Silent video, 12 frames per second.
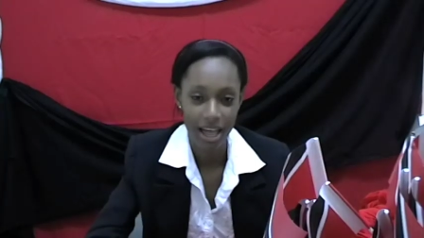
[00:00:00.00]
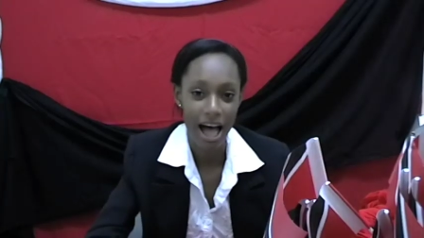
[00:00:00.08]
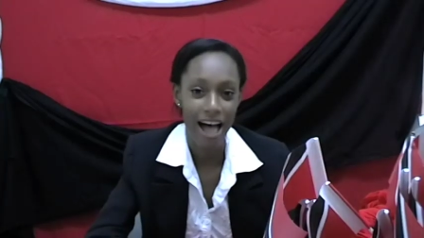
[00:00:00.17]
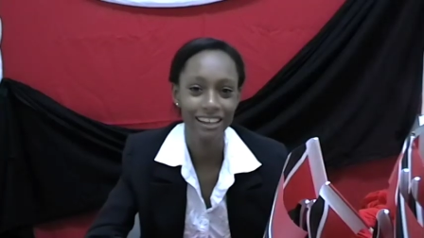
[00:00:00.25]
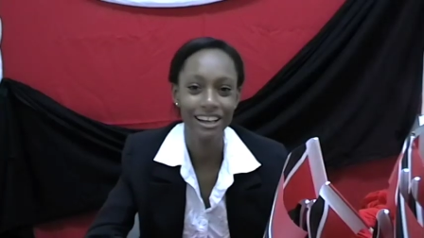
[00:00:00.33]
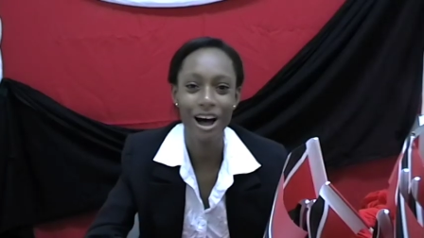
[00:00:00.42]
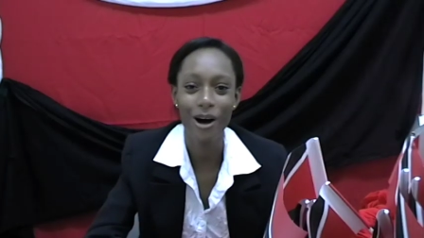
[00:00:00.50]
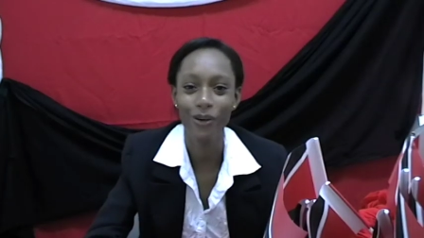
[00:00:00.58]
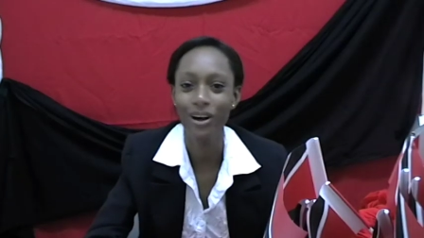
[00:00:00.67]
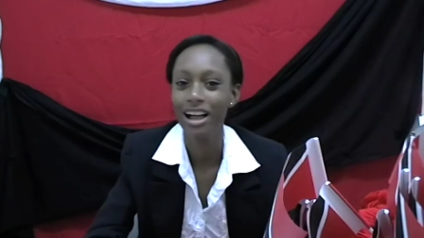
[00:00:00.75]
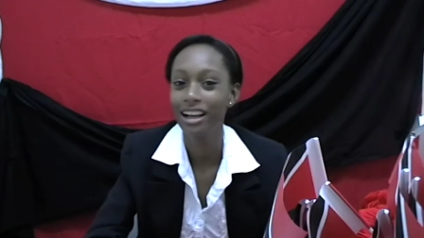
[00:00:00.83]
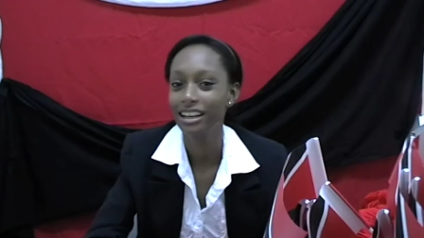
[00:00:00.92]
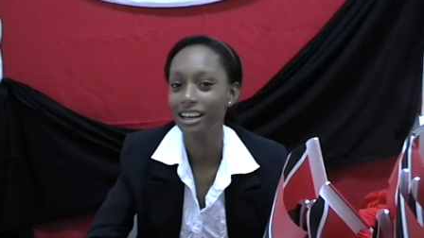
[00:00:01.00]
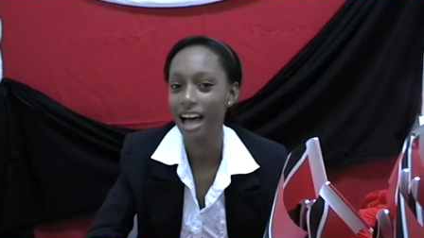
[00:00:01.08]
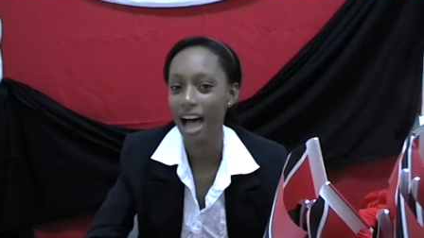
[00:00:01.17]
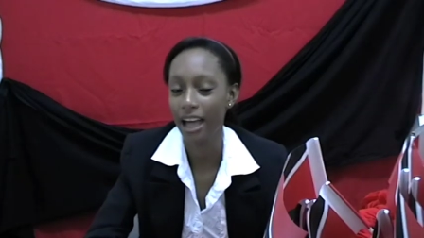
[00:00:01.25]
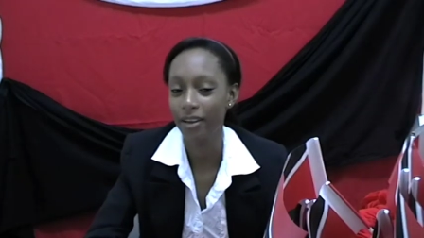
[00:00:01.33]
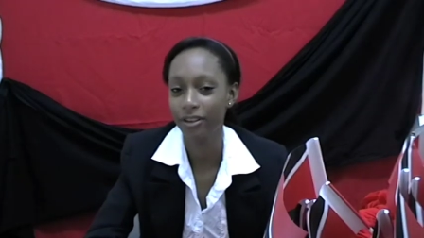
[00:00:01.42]
And now,
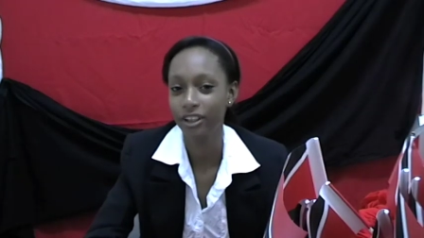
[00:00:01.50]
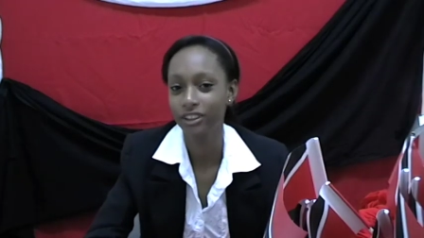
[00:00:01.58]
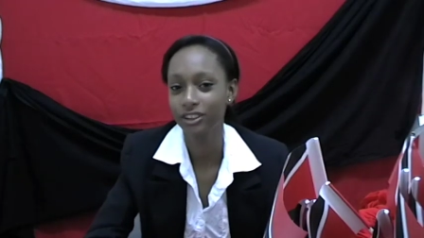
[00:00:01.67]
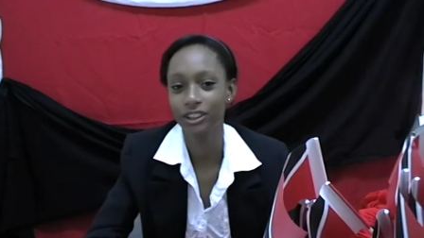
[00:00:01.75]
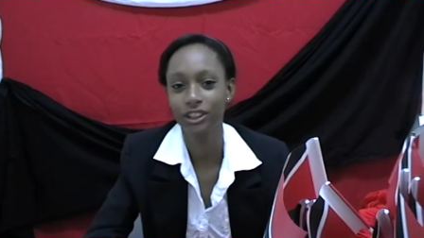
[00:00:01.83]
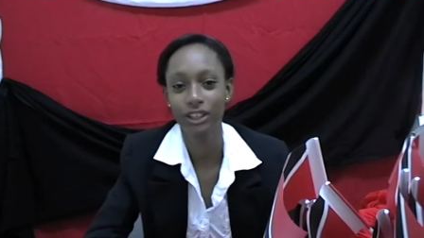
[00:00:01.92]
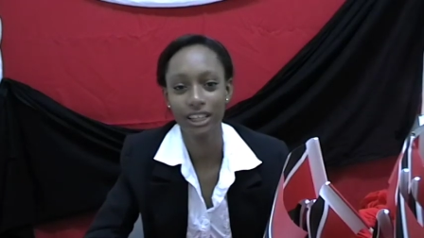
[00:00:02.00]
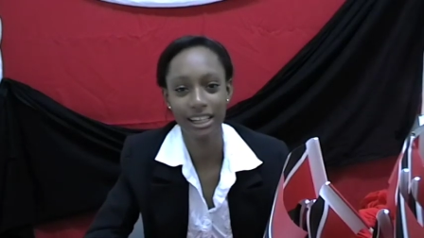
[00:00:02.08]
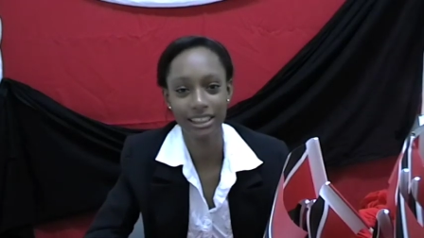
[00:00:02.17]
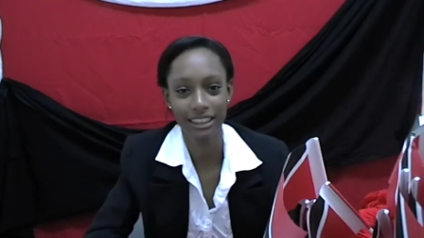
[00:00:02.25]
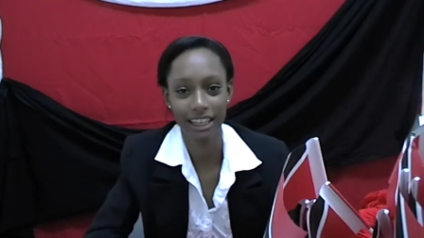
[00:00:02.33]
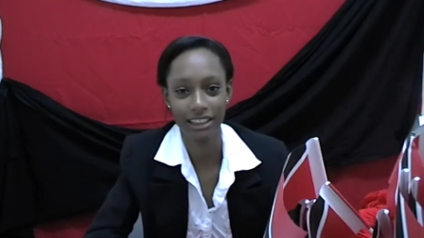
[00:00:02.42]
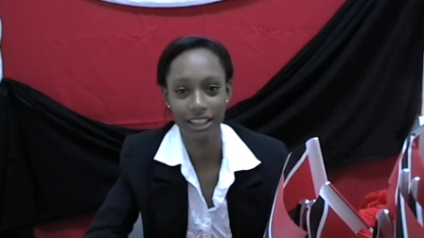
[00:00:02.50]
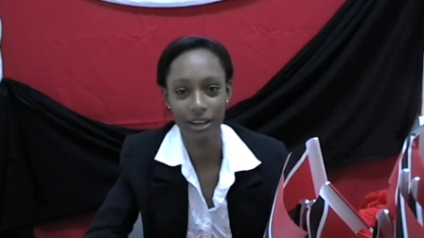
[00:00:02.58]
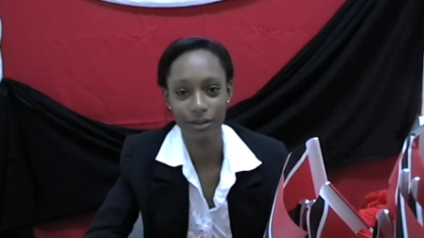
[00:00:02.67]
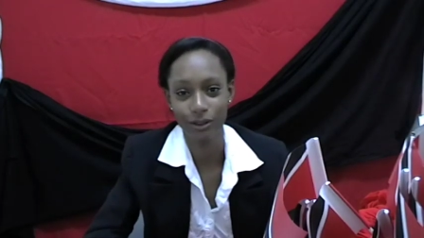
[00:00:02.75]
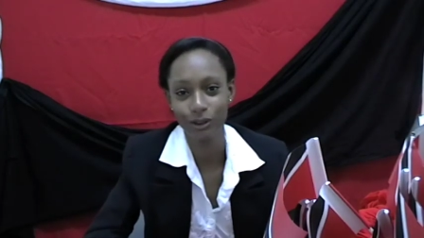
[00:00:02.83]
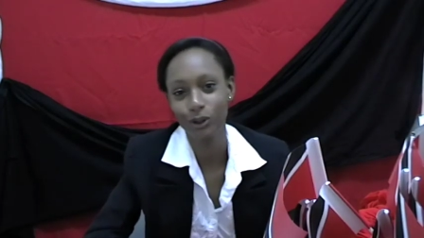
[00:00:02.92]
live to a training session
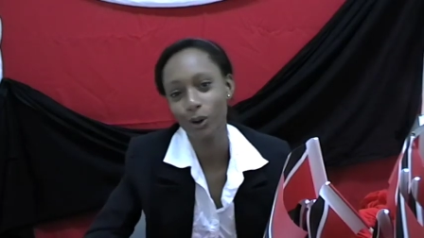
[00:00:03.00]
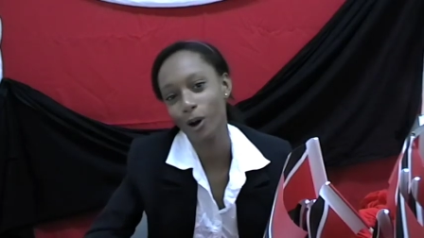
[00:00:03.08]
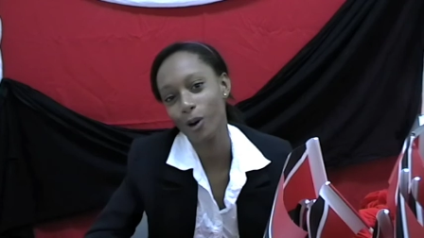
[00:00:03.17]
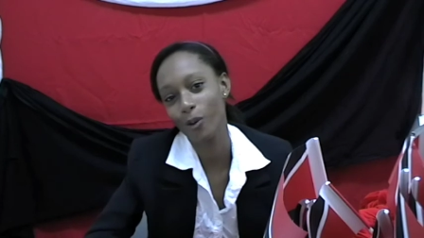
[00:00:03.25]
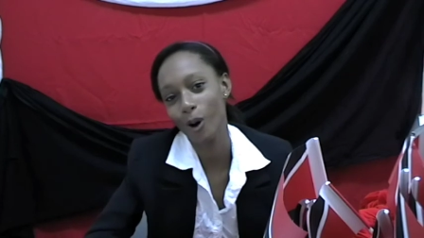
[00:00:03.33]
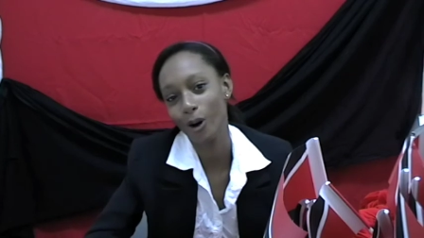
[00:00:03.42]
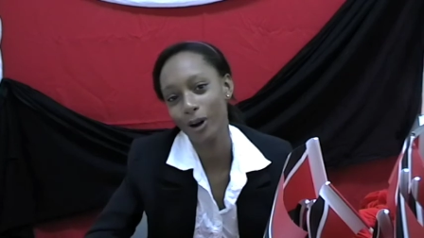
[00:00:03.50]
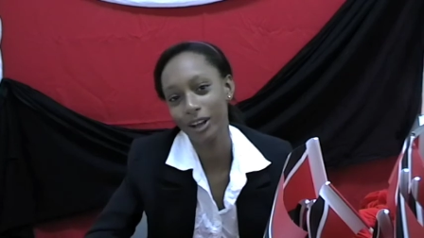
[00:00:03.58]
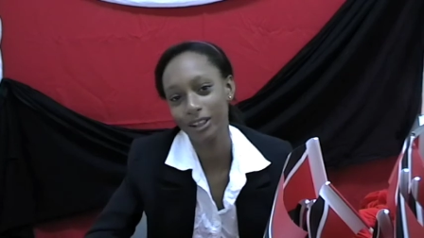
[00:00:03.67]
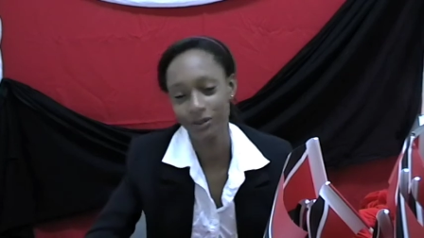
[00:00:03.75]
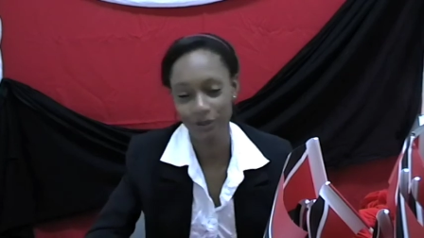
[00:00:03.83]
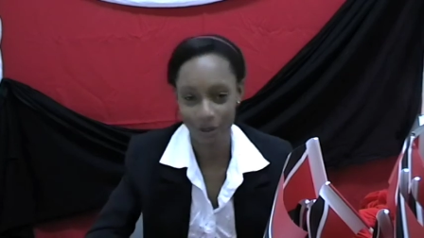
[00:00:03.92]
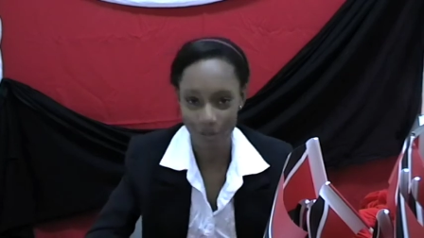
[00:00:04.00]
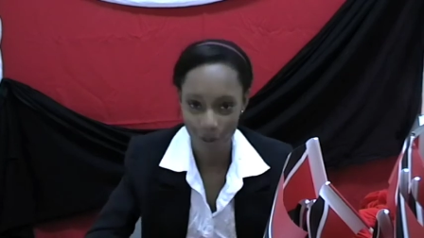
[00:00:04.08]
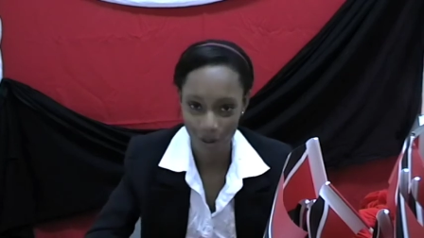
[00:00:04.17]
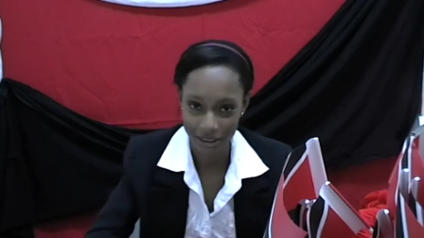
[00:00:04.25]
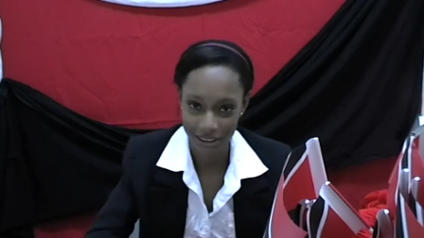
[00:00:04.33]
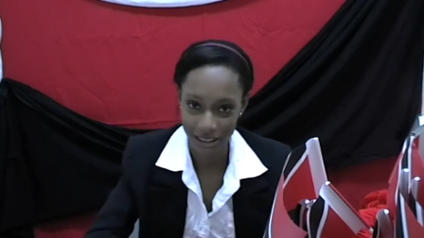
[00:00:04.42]
of the Soca Warriors
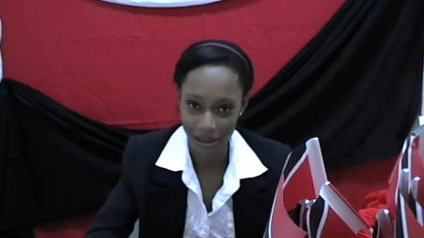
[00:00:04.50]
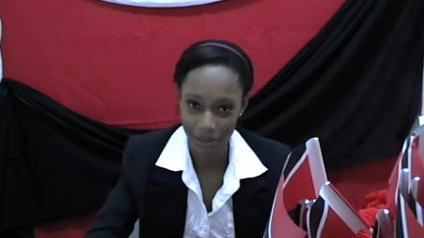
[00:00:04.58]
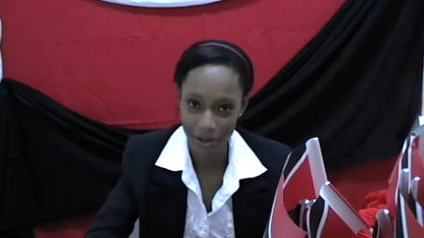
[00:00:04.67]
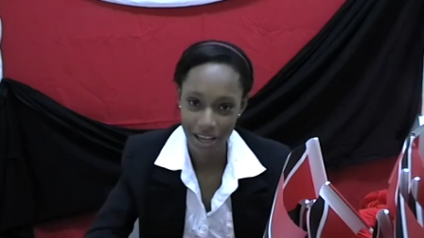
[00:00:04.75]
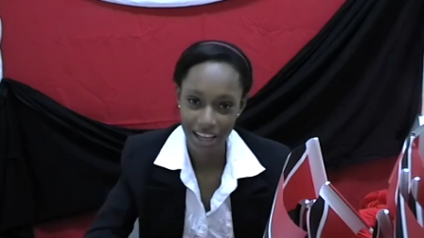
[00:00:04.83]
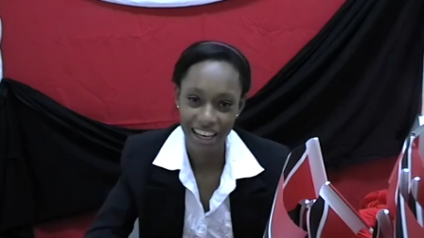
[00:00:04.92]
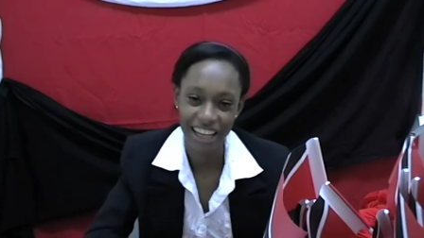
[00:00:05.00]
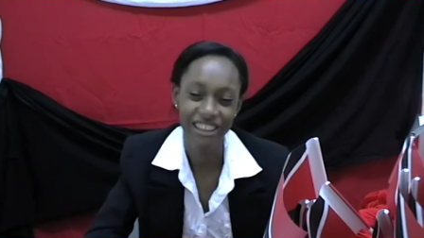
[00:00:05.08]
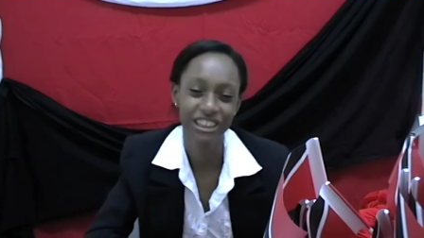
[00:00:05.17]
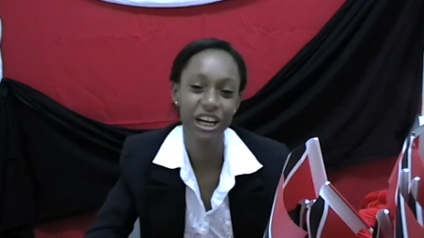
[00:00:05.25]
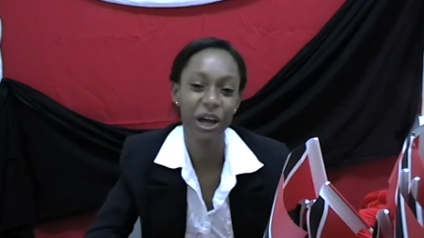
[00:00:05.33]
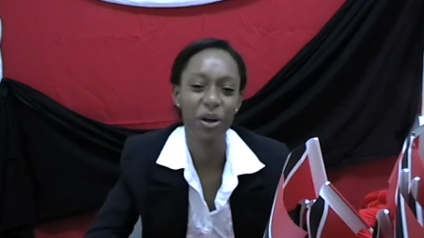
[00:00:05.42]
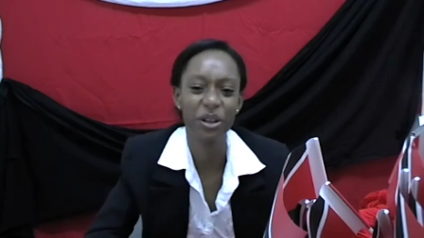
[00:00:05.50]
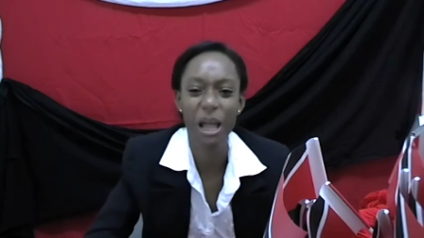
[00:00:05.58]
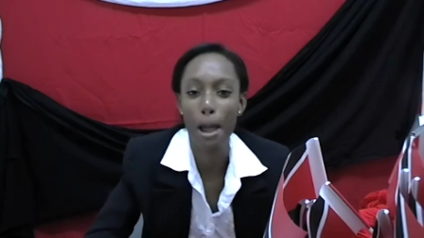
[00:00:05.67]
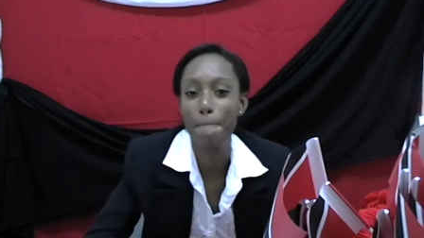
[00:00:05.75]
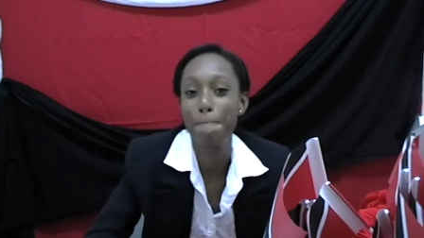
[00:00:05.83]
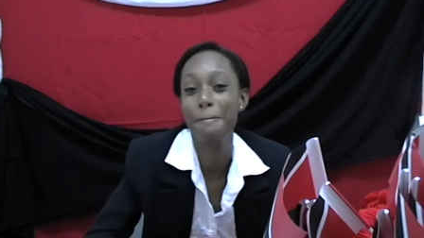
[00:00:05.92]
football team. Let's check out
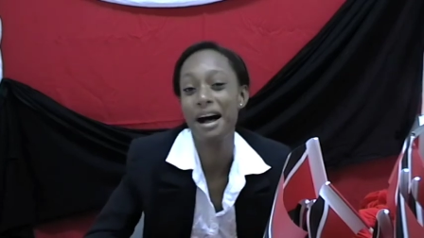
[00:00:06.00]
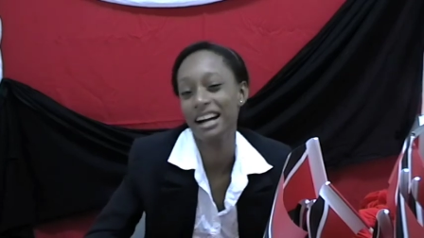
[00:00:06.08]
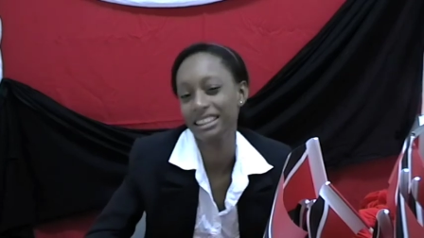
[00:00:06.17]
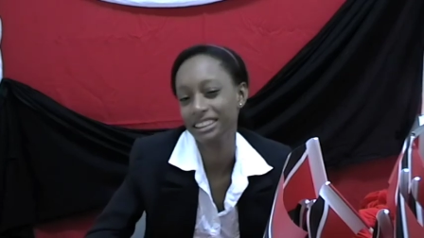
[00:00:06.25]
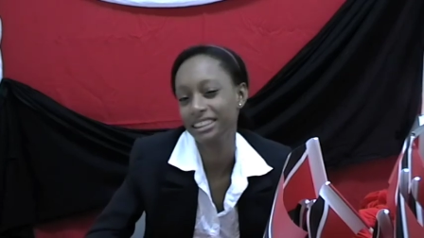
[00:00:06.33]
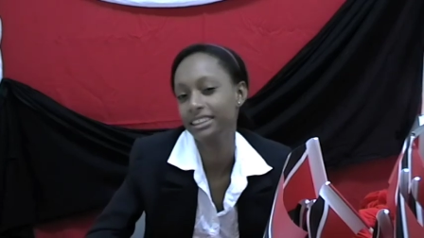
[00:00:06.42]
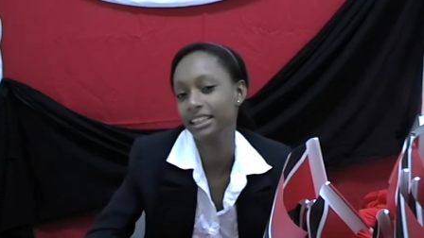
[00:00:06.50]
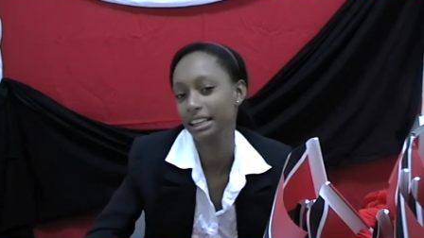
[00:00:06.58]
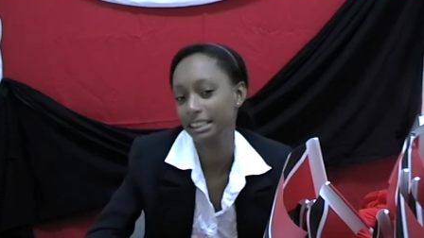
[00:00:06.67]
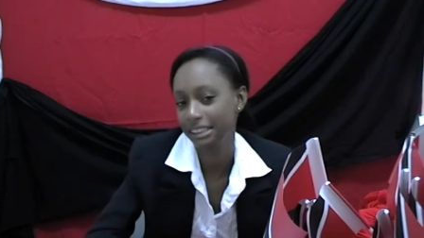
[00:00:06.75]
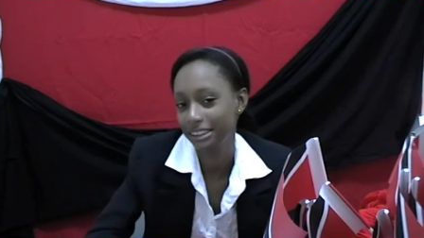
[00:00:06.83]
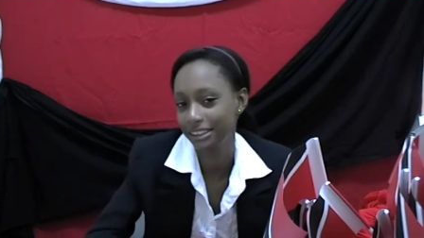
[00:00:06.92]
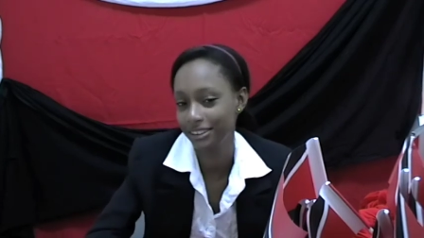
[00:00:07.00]
their mad skills.